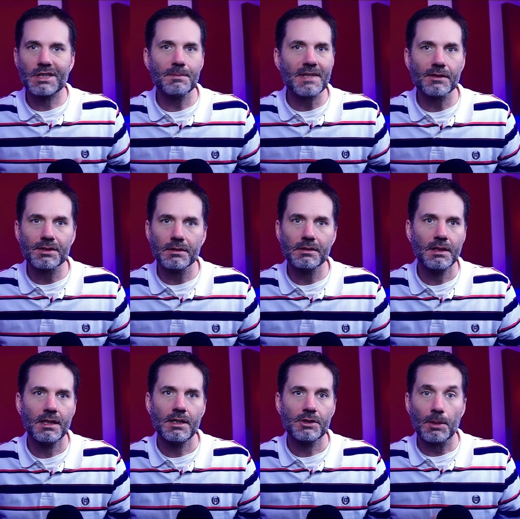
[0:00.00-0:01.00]
down to
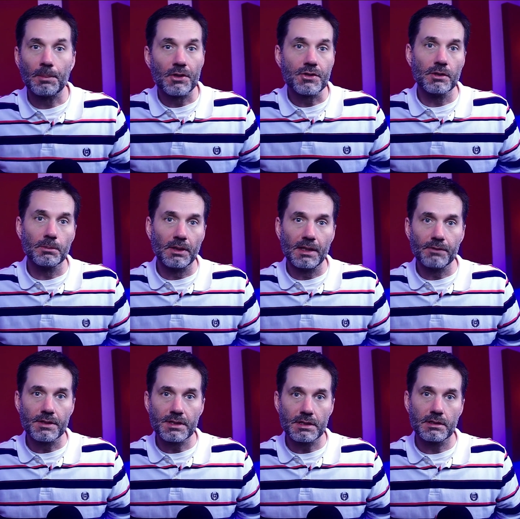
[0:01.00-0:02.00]
personal
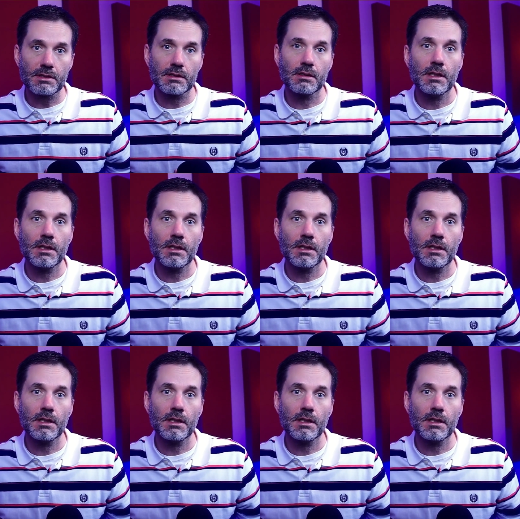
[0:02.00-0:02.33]
preferences.